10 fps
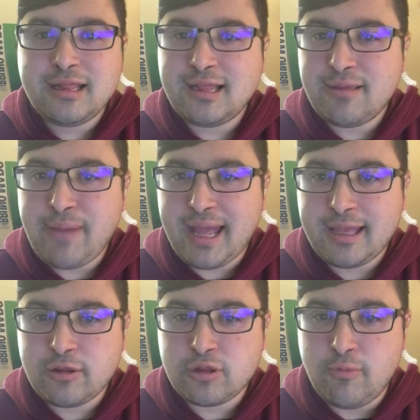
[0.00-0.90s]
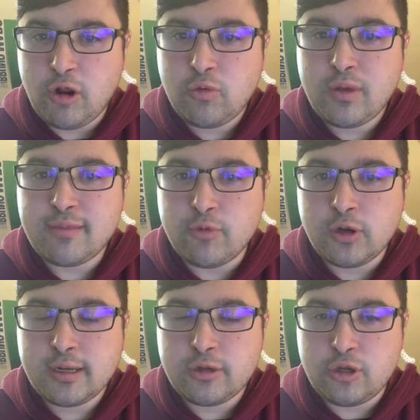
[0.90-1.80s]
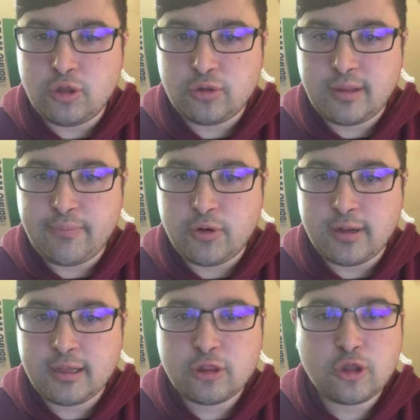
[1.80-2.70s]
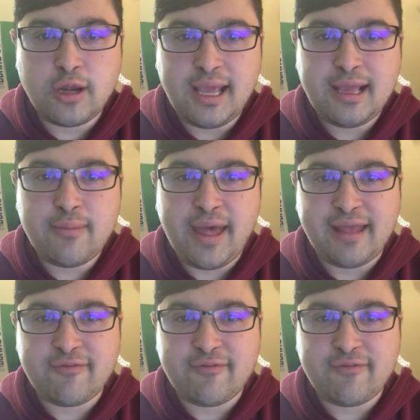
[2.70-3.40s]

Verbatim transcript: See you back here tomorrow with more news reports. Good night and goodbye,